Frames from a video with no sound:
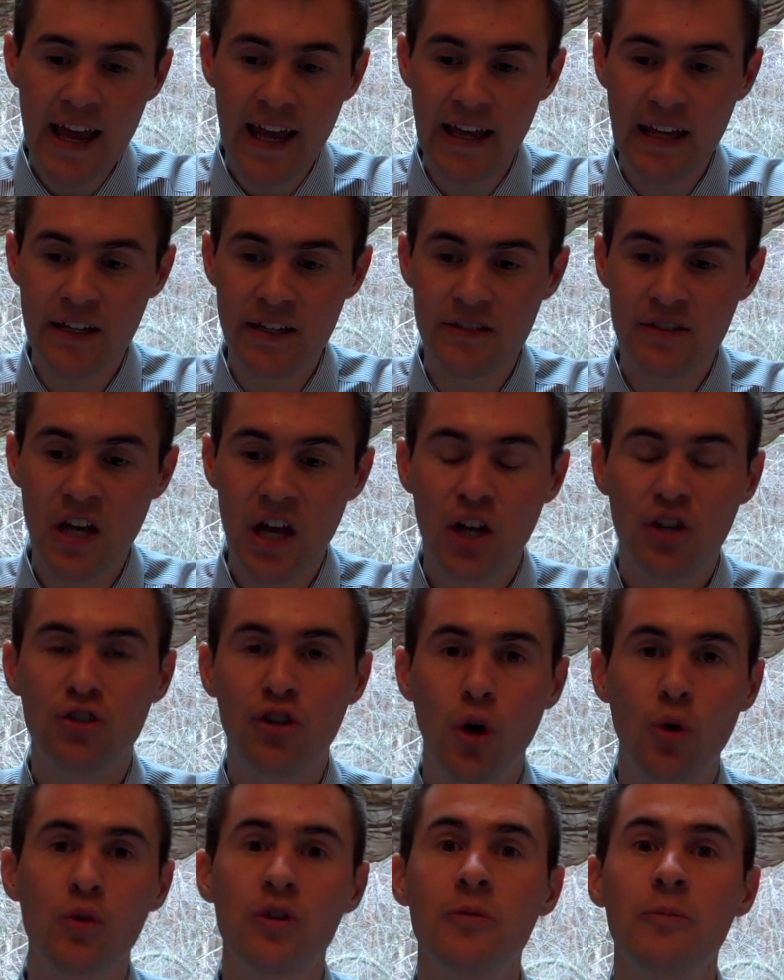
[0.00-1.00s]
is
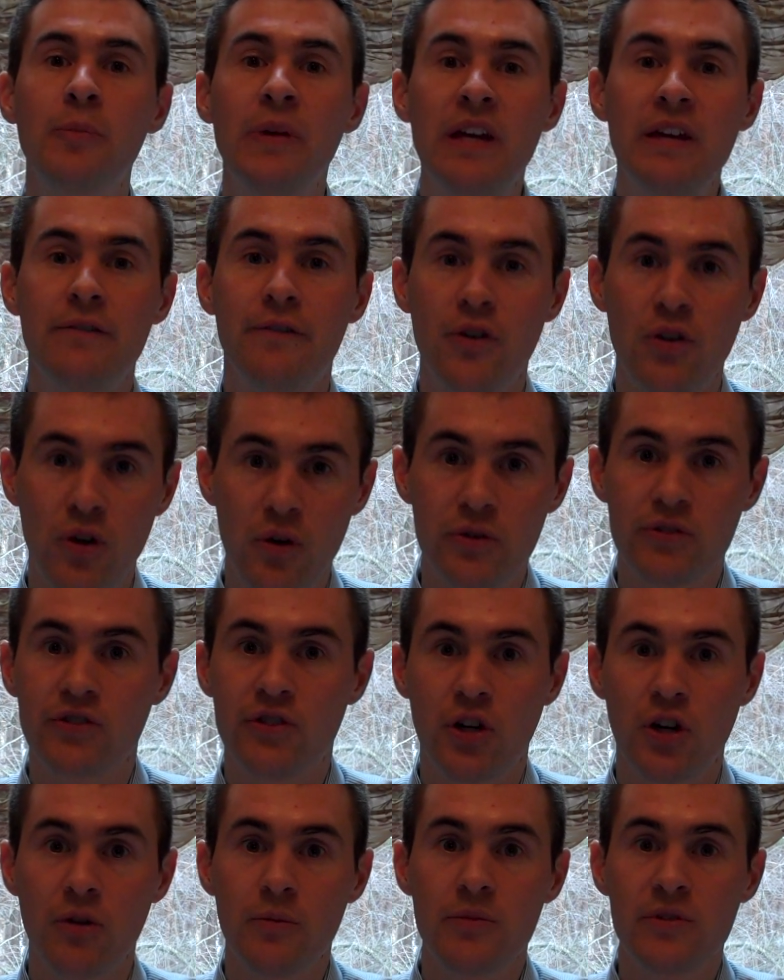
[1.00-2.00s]
don't compete for those
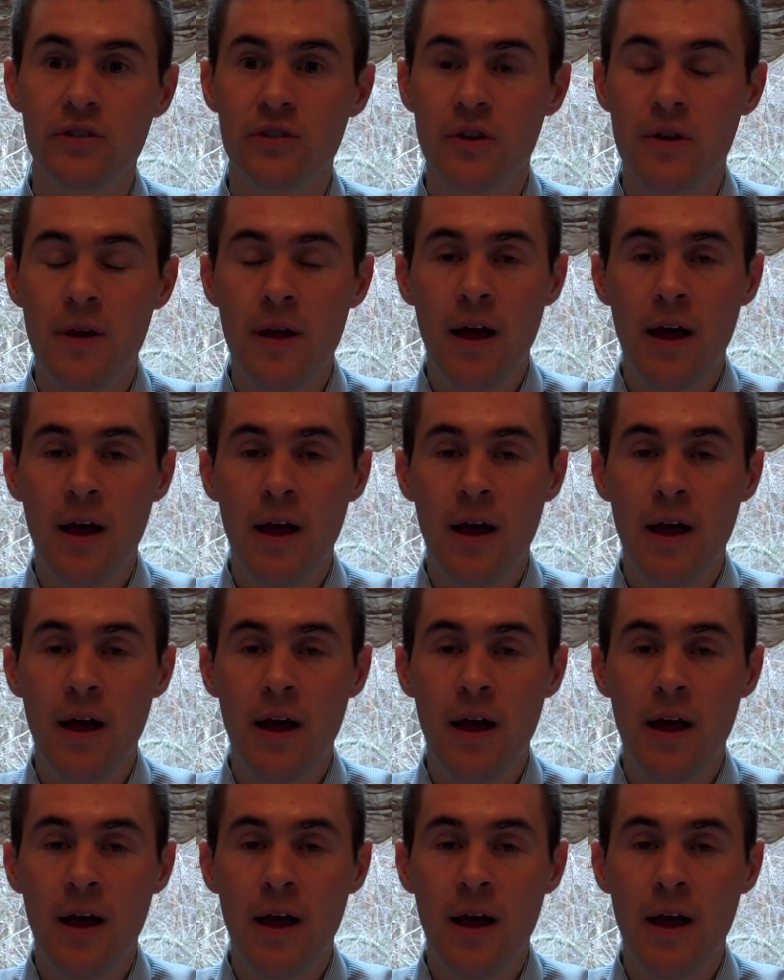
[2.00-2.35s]
terms.